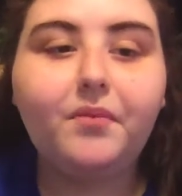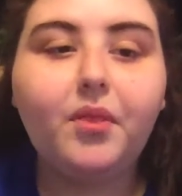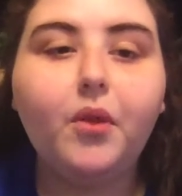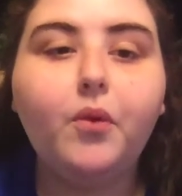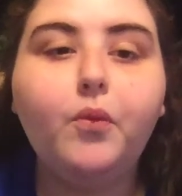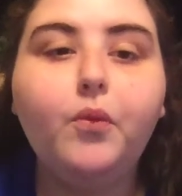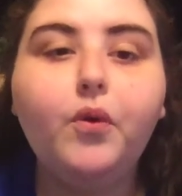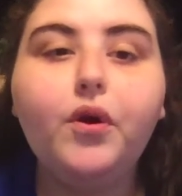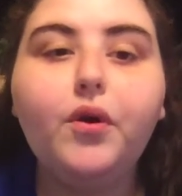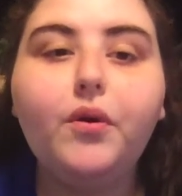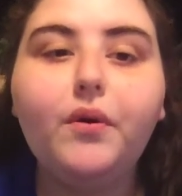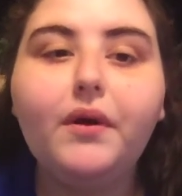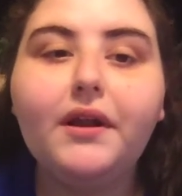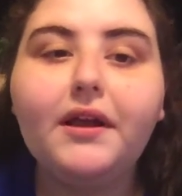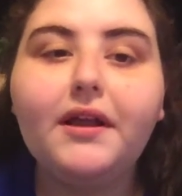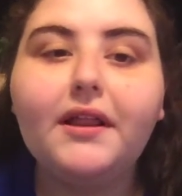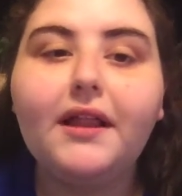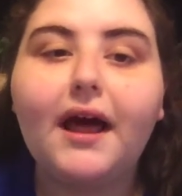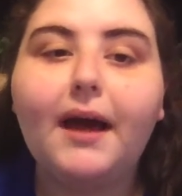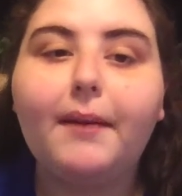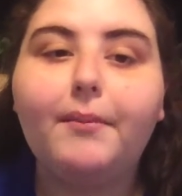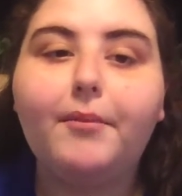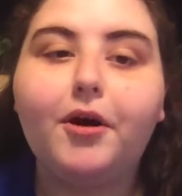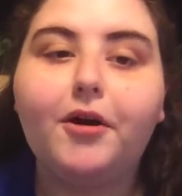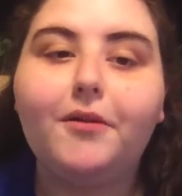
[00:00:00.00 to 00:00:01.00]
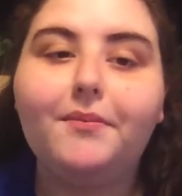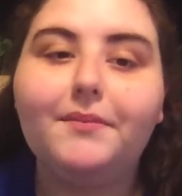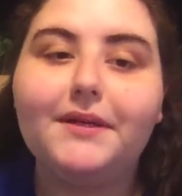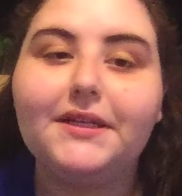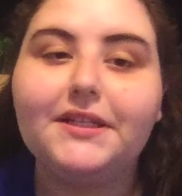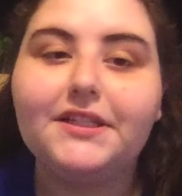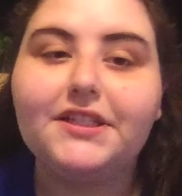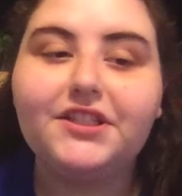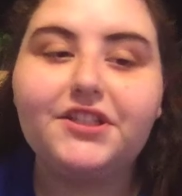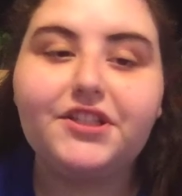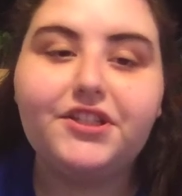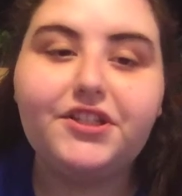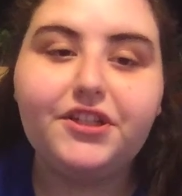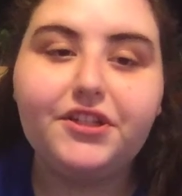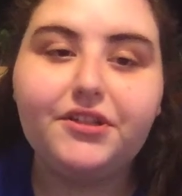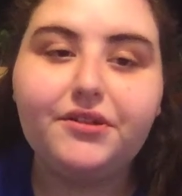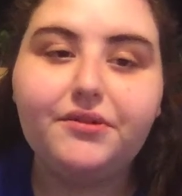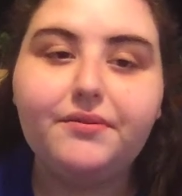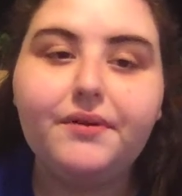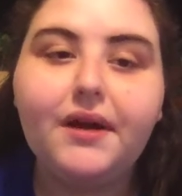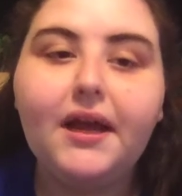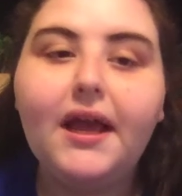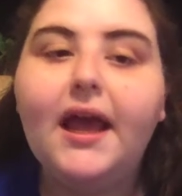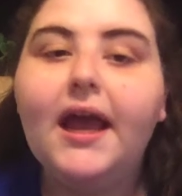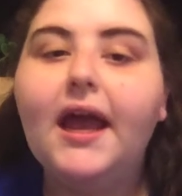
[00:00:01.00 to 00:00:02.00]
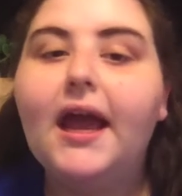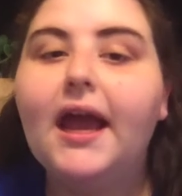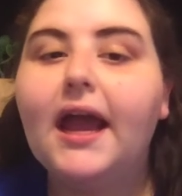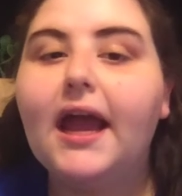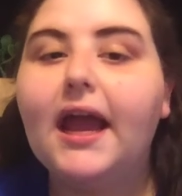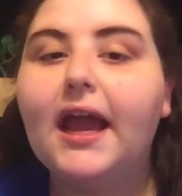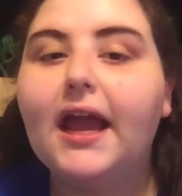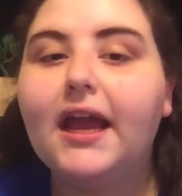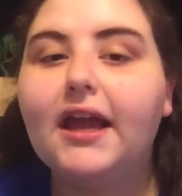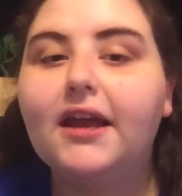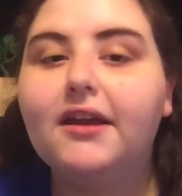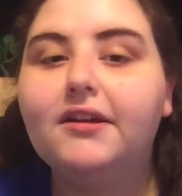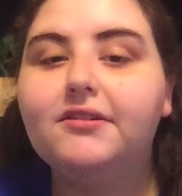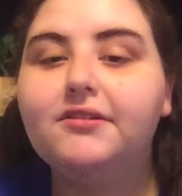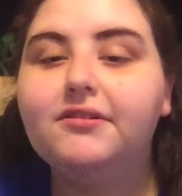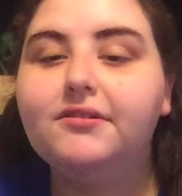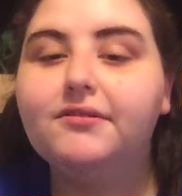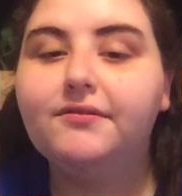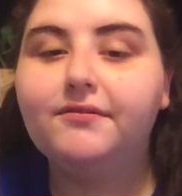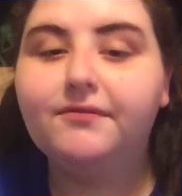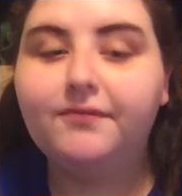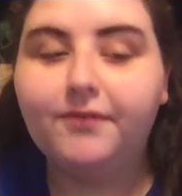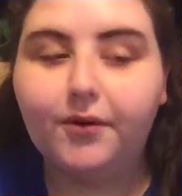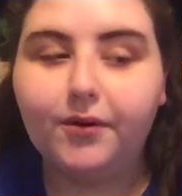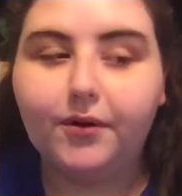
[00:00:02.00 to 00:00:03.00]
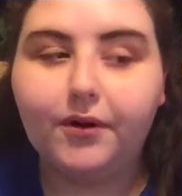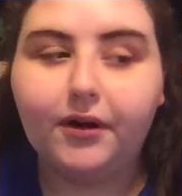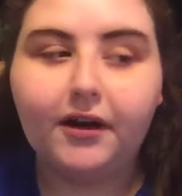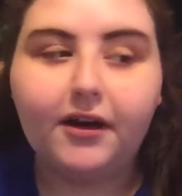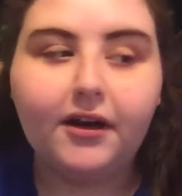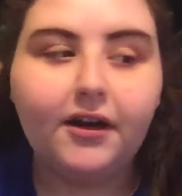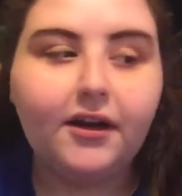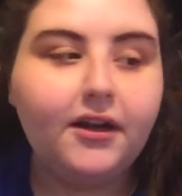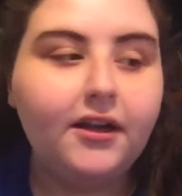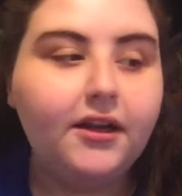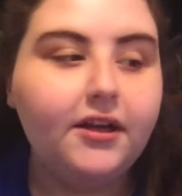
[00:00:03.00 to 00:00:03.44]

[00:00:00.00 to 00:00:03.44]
We're going to clap on beats 2 and 4.